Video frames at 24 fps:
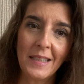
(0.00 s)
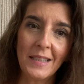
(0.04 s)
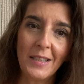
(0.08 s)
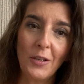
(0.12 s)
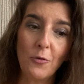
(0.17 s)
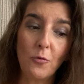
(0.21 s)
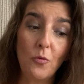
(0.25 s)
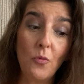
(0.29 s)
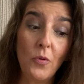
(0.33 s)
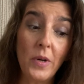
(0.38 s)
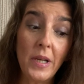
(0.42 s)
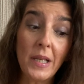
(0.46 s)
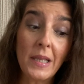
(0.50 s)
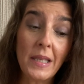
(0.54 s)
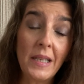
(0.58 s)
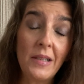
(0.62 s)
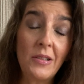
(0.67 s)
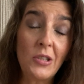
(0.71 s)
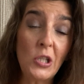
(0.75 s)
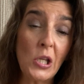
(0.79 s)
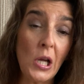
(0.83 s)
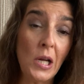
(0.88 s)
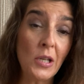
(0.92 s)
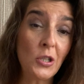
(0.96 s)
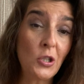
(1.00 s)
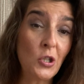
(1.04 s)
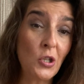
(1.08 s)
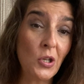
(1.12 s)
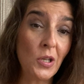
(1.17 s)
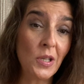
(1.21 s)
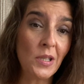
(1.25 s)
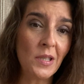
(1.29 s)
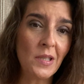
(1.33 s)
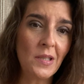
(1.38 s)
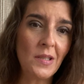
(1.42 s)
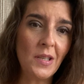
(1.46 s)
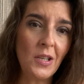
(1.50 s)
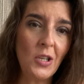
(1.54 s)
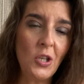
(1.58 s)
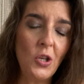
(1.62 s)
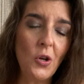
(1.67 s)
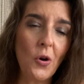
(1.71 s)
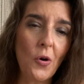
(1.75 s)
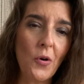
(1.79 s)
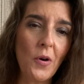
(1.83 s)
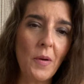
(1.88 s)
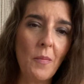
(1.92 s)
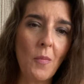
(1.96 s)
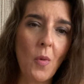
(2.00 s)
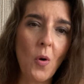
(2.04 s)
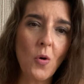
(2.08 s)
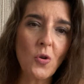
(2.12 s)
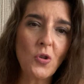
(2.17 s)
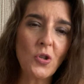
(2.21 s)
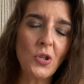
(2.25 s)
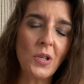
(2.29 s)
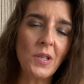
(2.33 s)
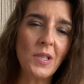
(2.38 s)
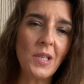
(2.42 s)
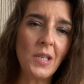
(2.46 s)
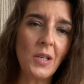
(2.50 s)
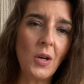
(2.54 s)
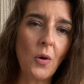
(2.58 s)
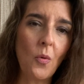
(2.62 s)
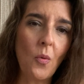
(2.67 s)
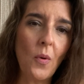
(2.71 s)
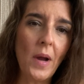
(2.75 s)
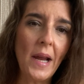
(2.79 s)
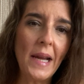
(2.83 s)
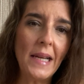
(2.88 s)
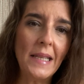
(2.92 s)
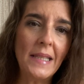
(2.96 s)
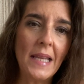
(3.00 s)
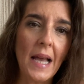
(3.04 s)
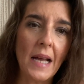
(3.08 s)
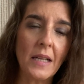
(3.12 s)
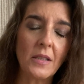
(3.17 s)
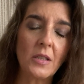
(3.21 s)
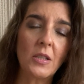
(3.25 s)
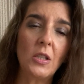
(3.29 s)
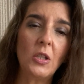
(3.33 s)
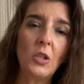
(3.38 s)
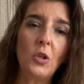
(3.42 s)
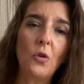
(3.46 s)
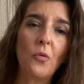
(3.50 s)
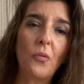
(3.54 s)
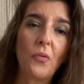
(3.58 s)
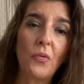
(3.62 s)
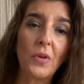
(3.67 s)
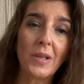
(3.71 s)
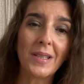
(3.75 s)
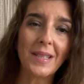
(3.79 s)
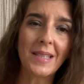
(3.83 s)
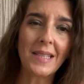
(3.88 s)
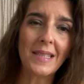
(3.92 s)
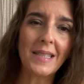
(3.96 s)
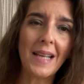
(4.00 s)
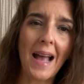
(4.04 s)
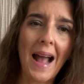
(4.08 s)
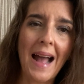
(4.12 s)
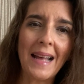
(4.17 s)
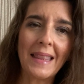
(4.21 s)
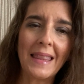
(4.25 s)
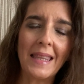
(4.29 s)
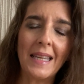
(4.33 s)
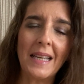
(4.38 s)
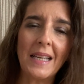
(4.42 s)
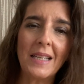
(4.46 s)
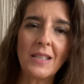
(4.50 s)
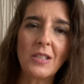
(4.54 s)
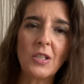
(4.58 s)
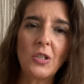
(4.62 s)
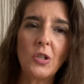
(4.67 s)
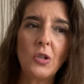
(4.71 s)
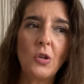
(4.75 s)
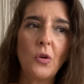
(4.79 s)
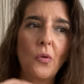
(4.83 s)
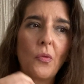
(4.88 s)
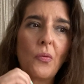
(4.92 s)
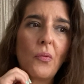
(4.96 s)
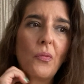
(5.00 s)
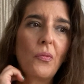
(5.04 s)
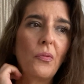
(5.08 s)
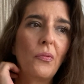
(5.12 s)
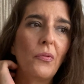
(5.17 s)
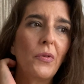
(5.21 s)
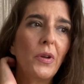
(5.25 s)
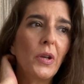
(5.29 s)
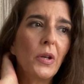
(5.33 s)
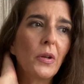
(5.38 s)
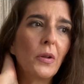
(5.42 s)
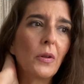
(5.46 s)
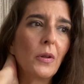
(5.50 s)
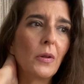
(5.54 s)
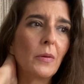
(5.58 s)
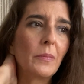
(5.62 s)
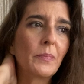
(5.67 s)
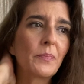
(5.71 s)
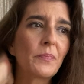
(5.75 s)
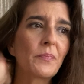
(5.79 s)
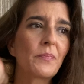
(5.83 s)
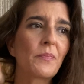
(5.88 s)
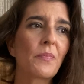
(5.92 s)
really touches your emotions in a way that you feel sadness, you feel